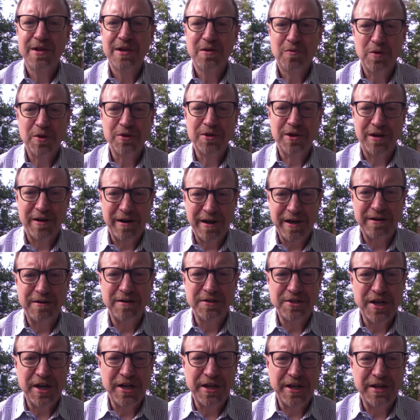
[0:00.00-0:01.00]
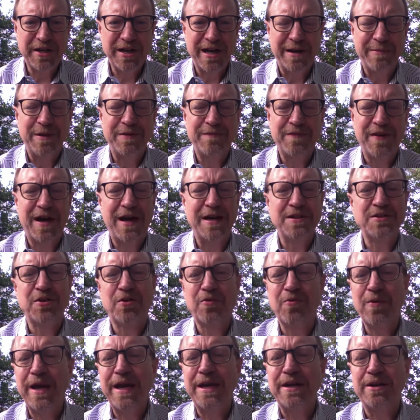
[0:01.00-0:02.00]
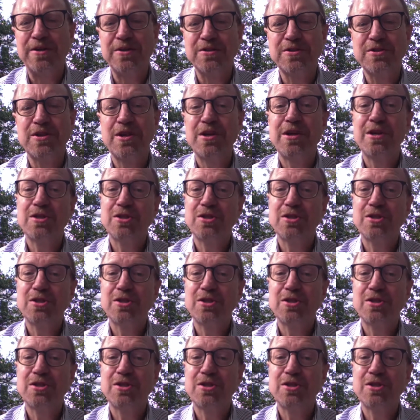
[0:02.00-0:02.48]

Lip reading: with our Energy and Income Advisor readers